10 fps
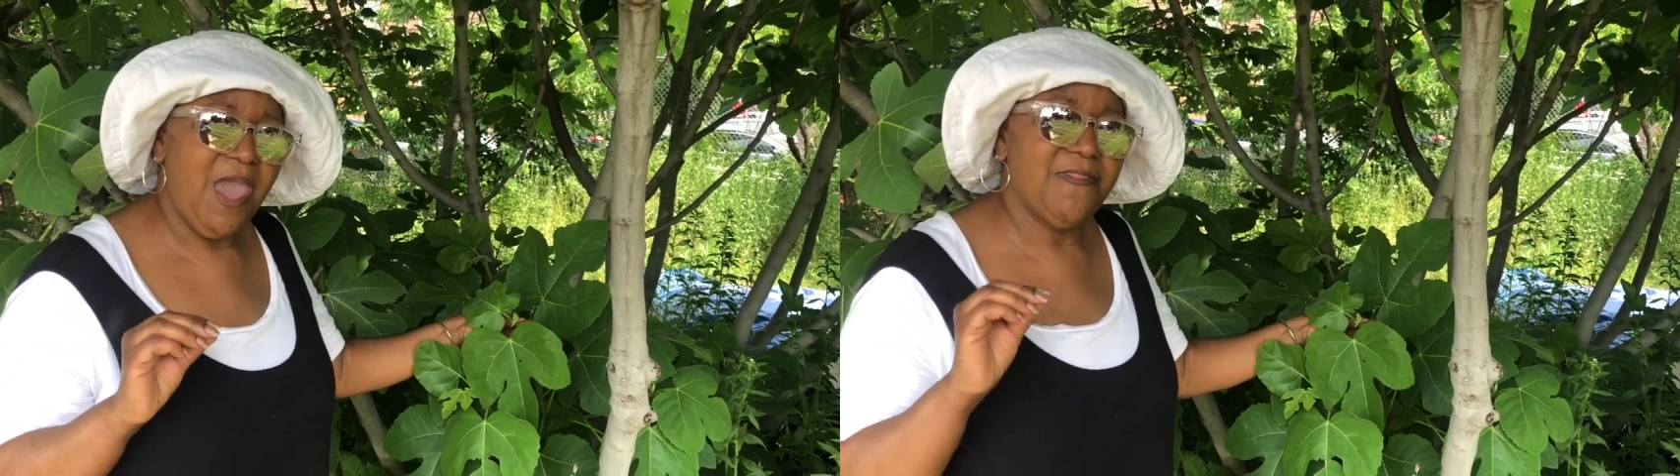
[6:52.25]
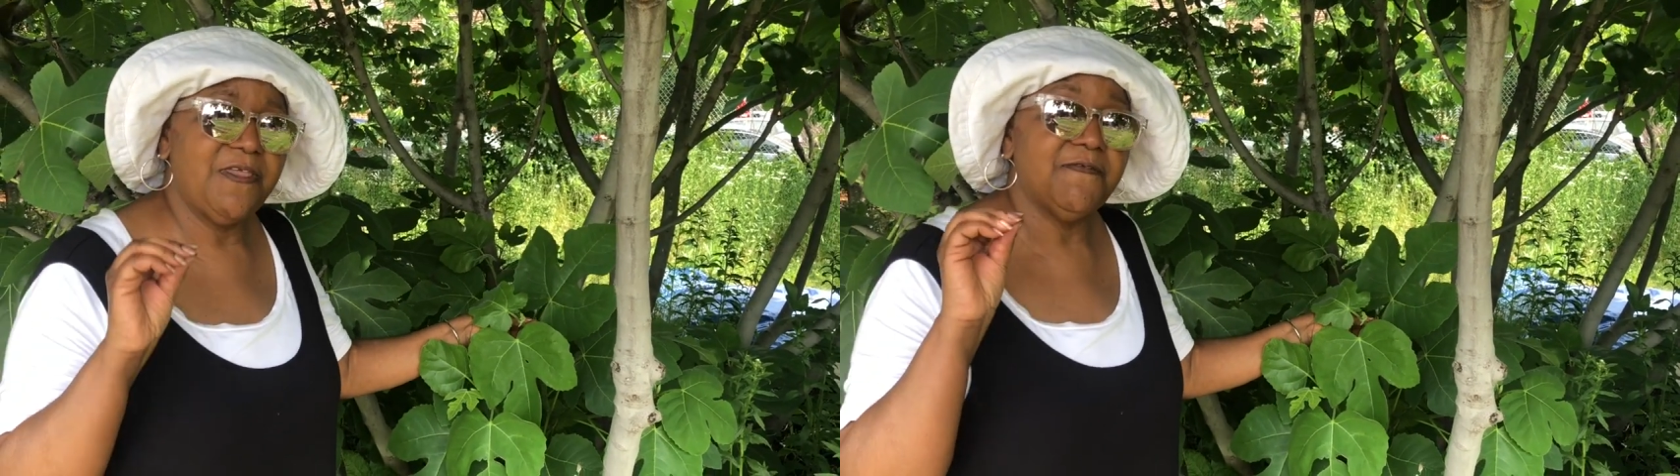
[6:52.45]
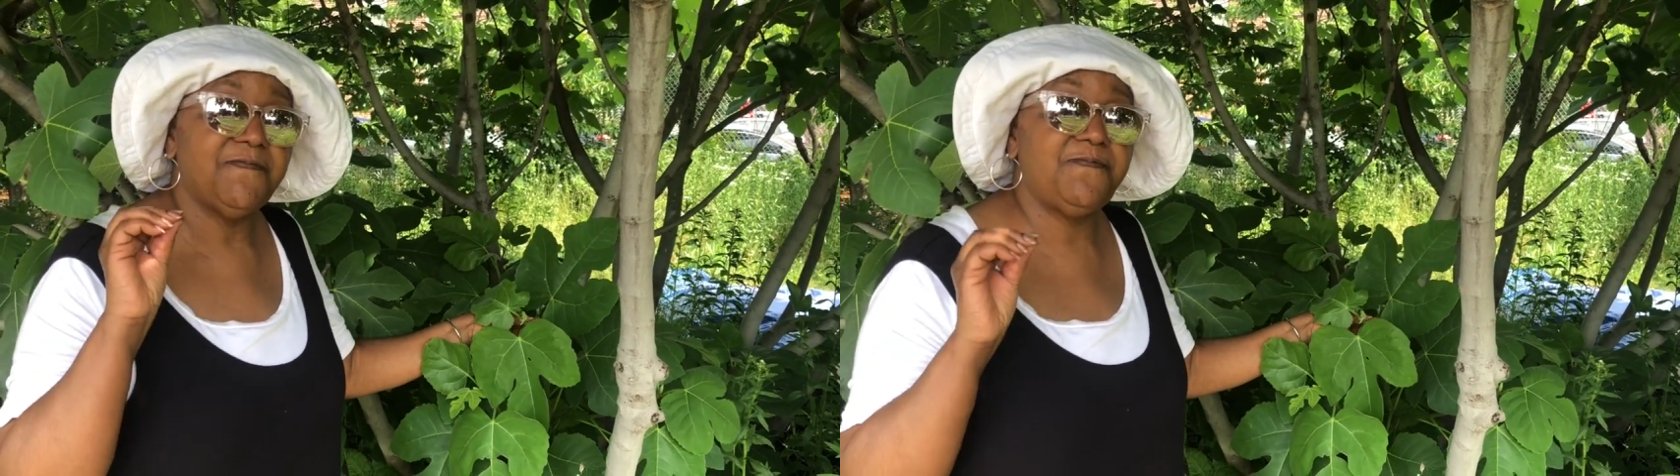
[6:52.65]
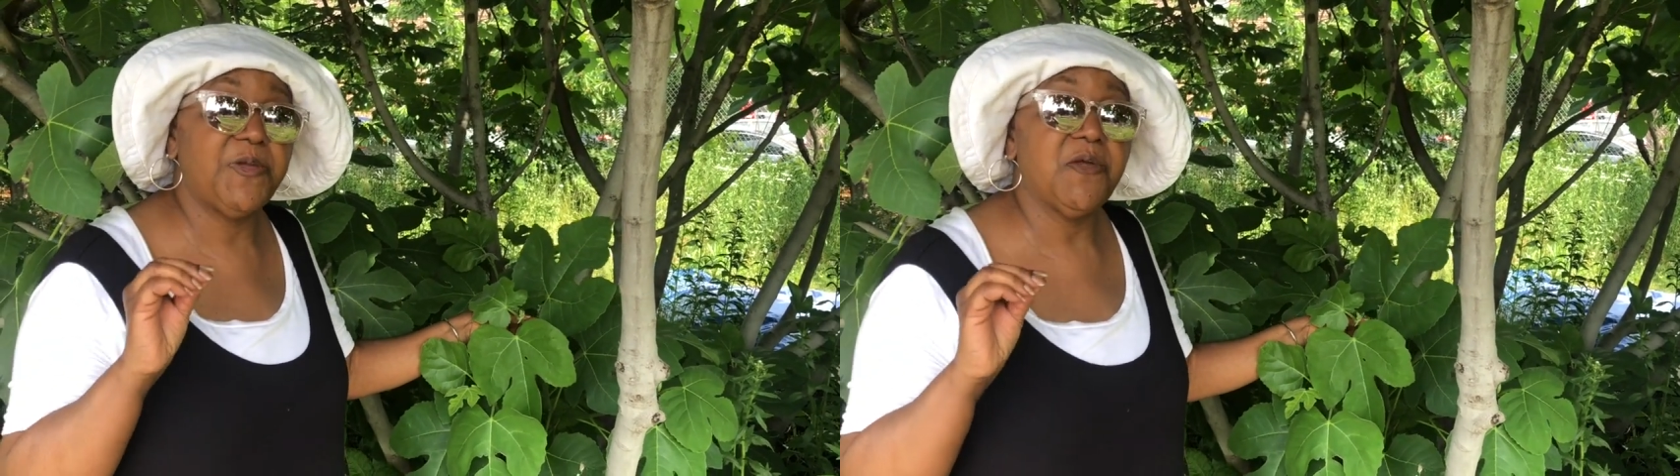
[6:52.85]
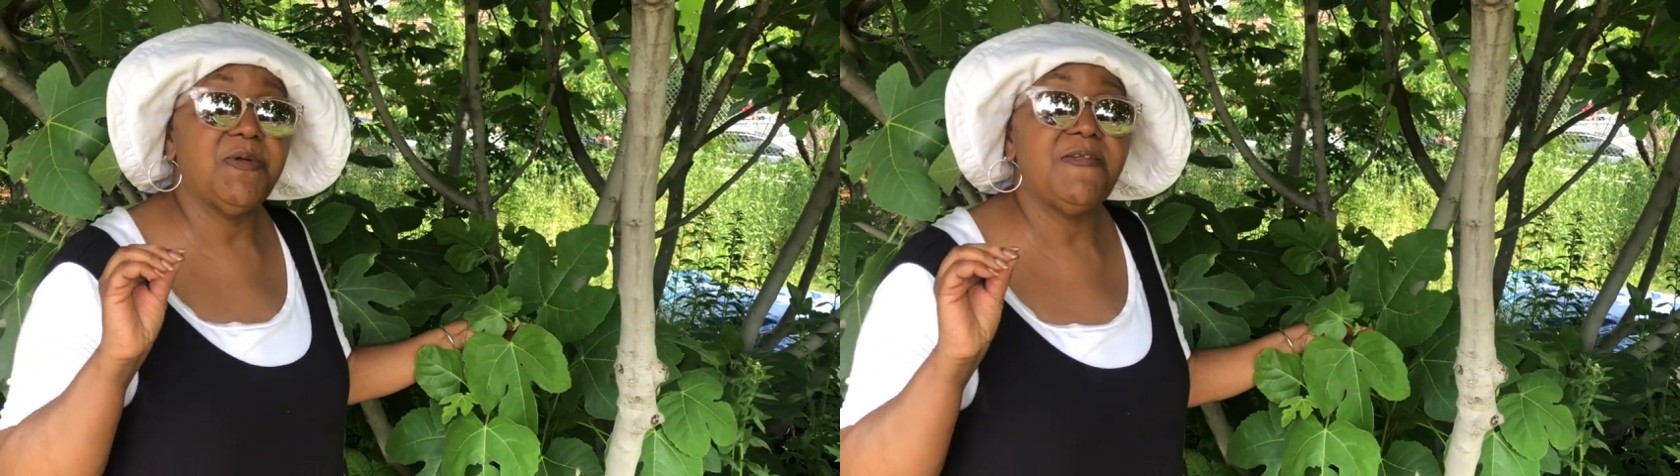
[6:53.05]
and they're
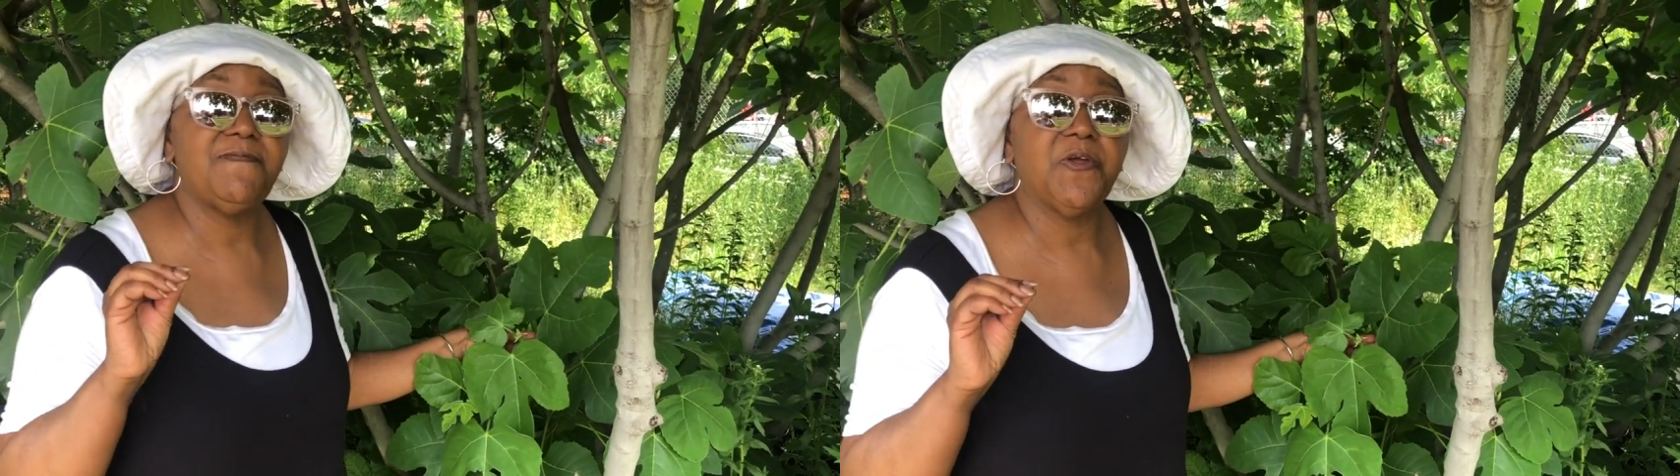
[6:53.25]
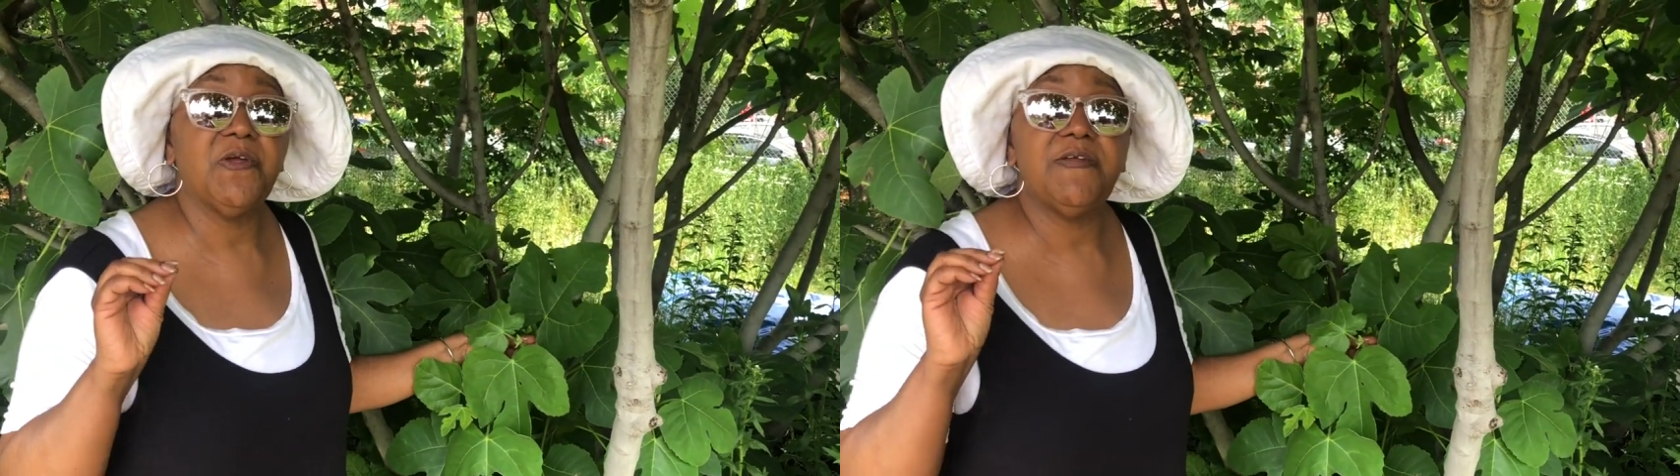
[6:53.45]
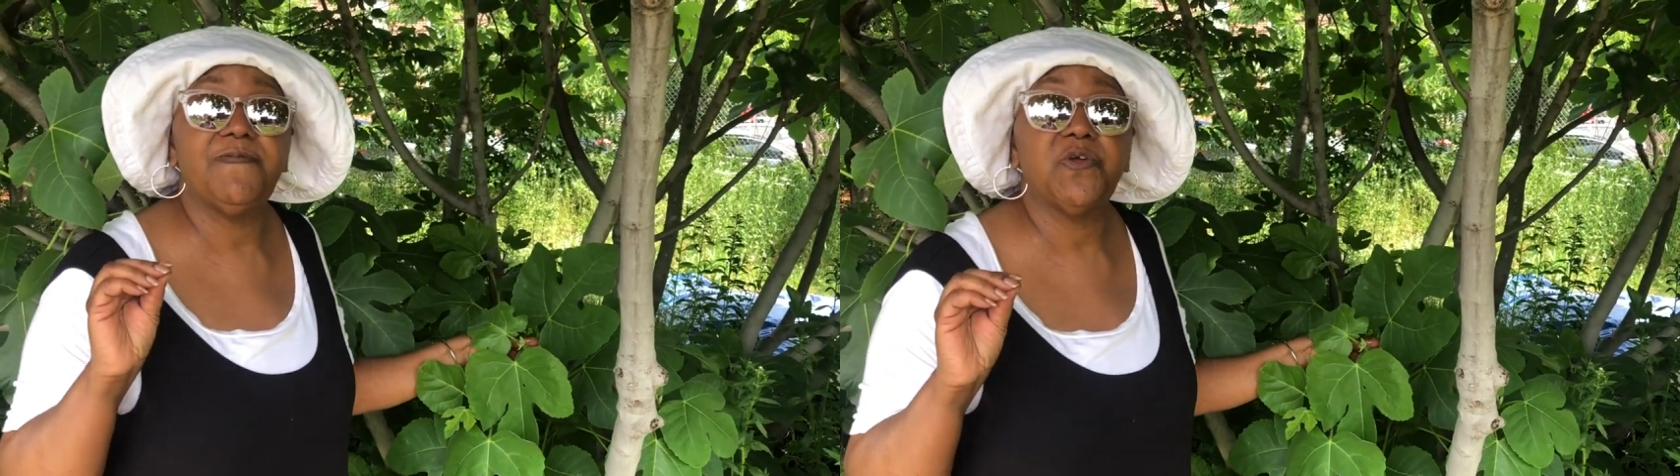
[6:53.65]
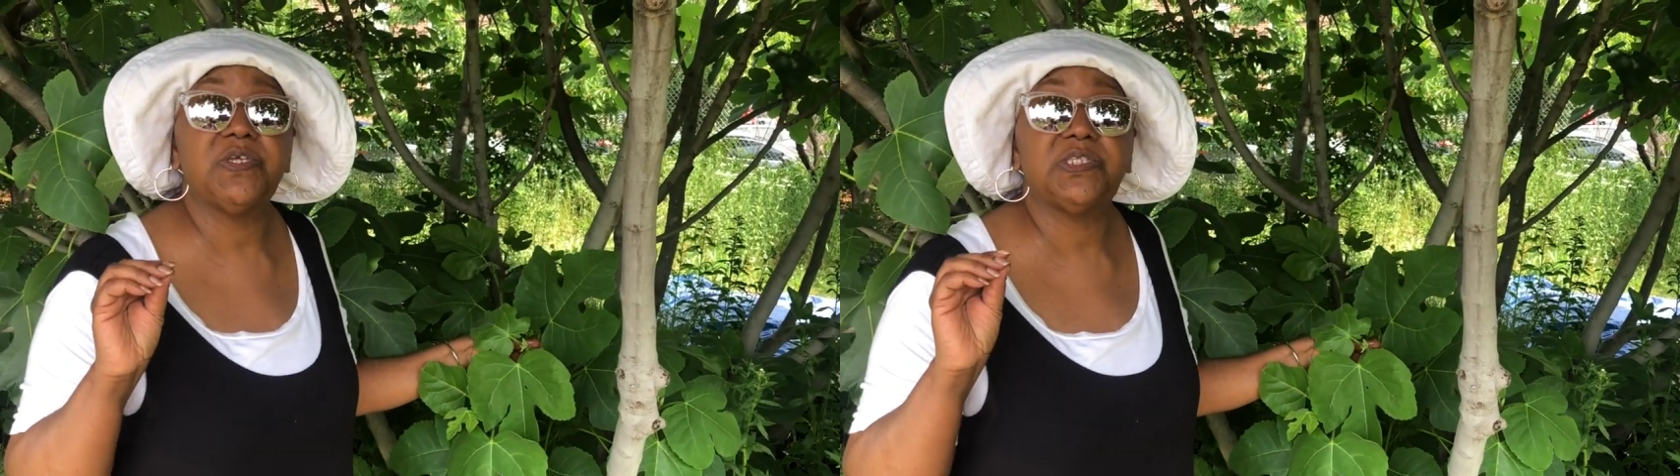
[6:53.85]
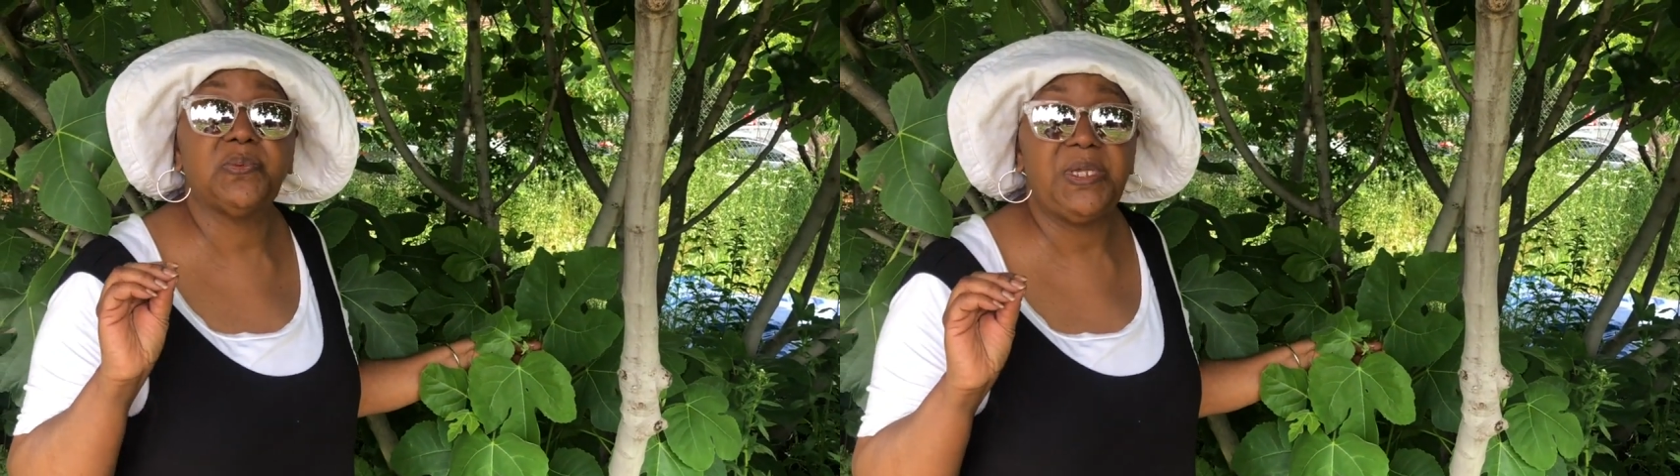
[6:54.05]
very, very, very
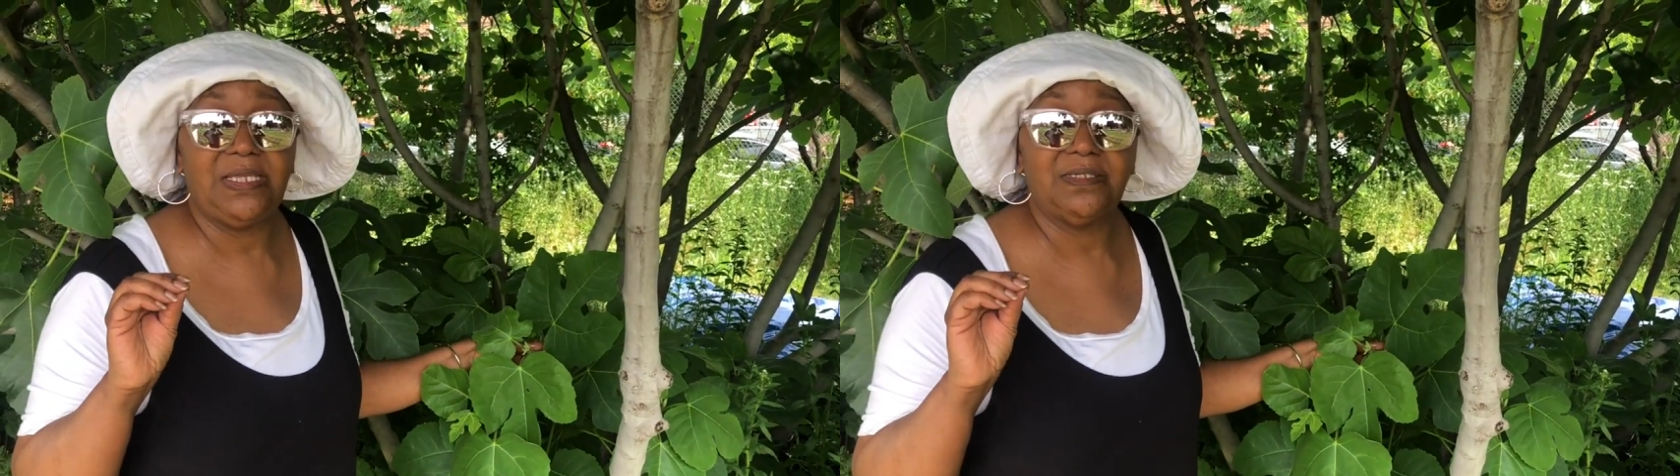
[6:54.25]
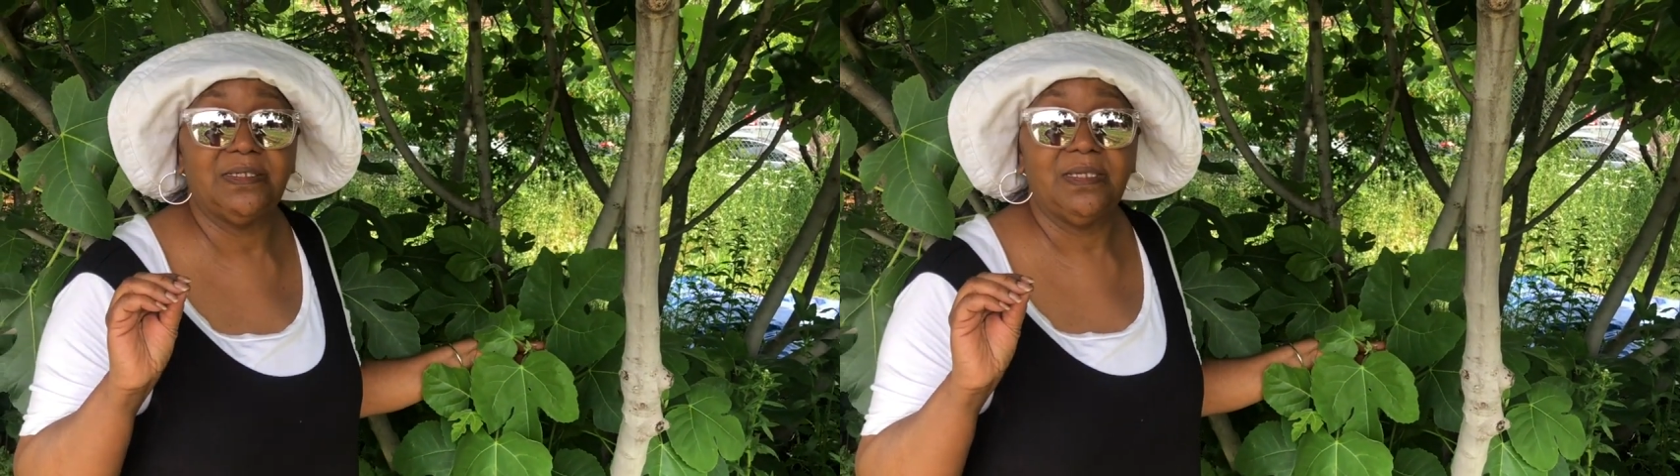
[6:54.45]
sweet.